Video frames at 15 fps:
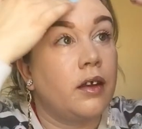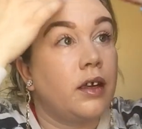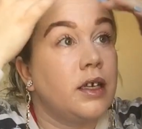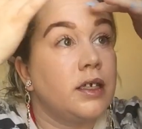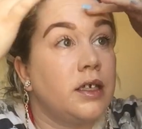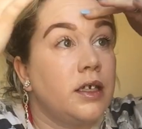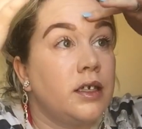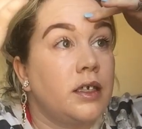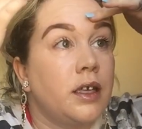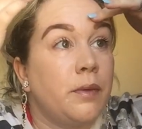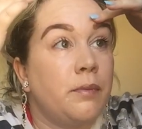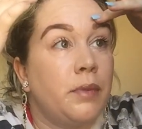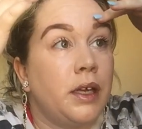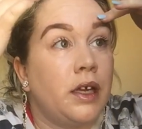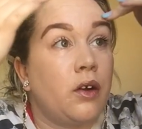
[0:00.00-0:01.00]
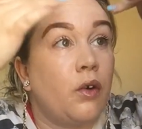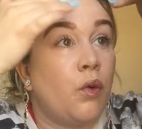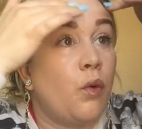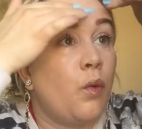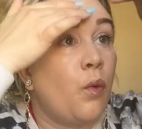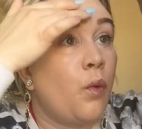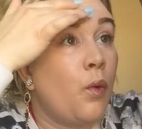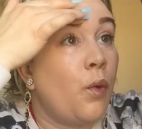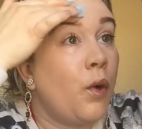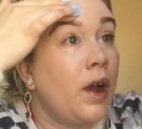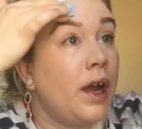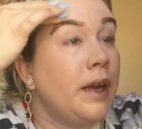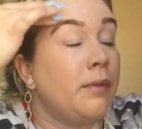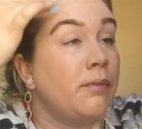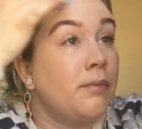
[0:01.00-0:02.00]
Because this can be
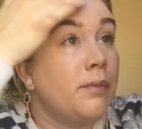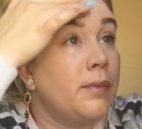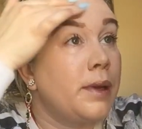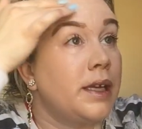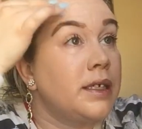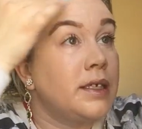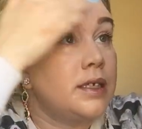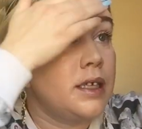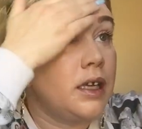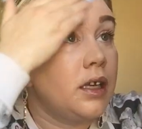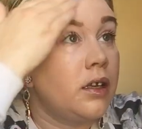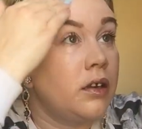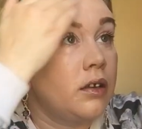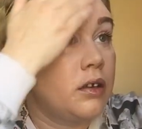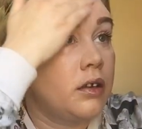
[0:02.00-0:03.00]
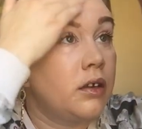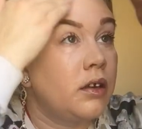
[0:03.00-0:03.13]
quite messy.